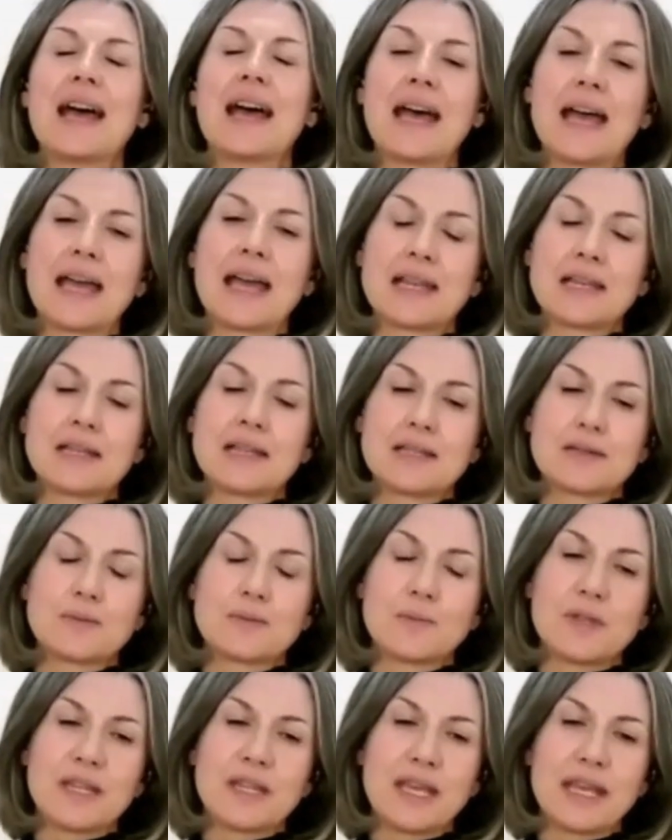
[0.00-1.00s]

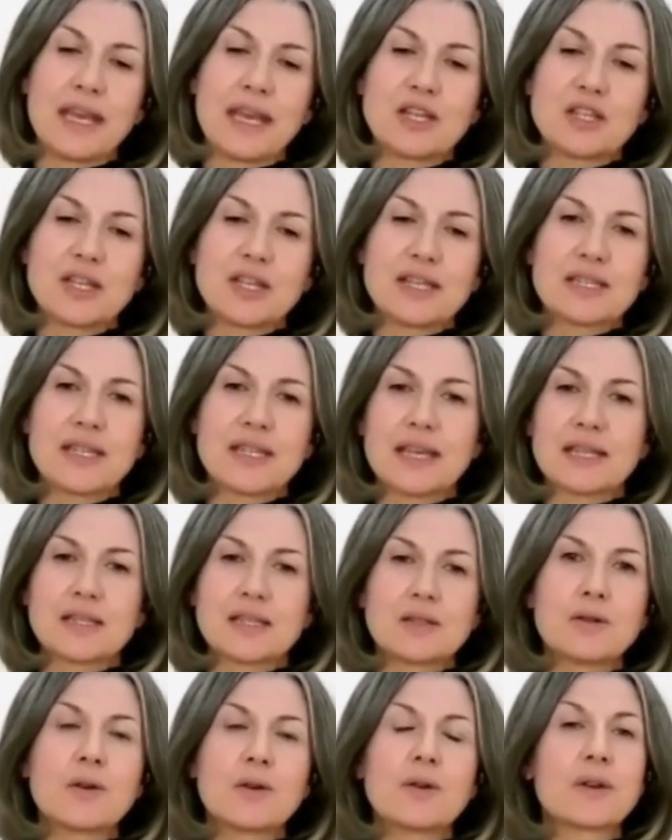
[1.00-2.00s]
And with the NHS,
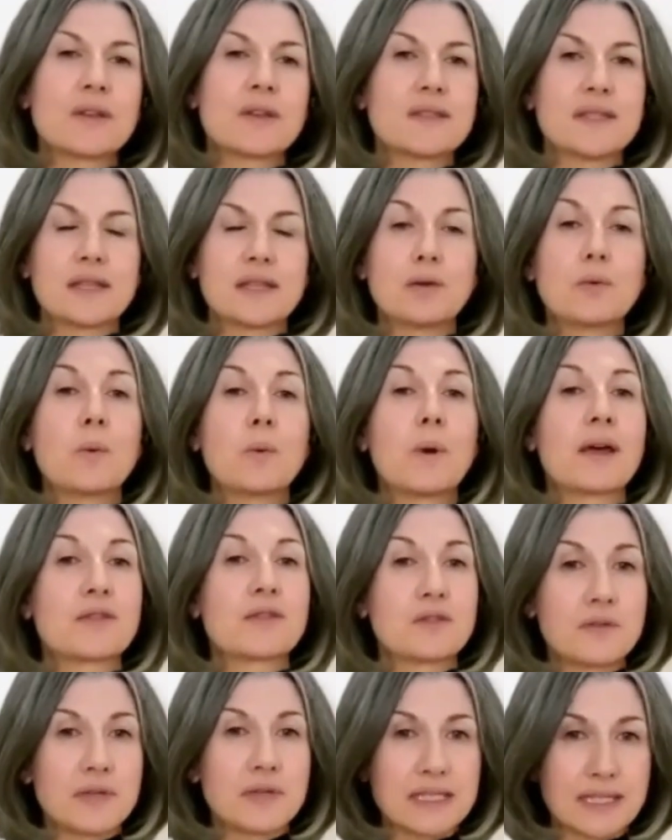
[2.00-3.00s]
that's not considered
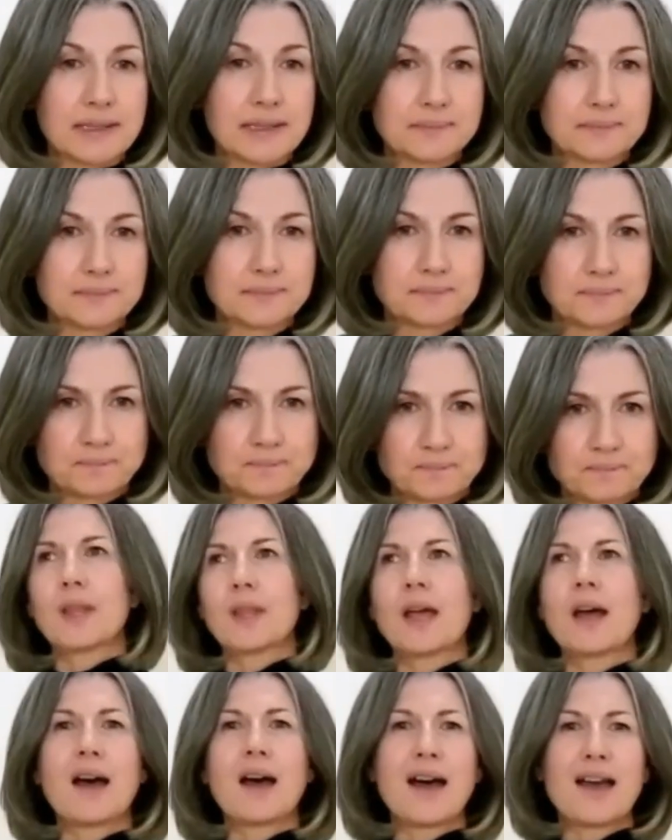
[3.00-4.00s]
worth treating.
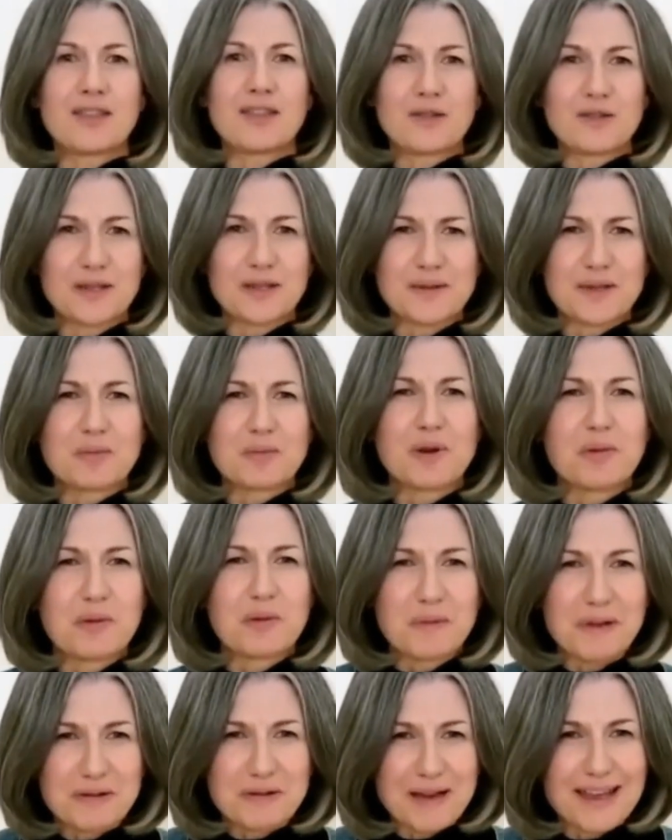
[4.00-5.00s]
I thought it was
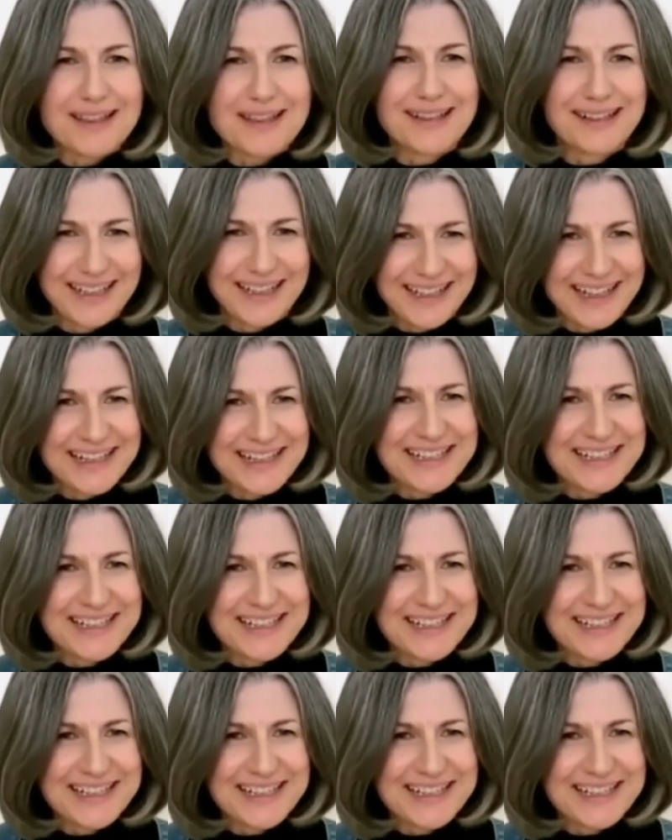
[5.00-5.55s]
probably worth looking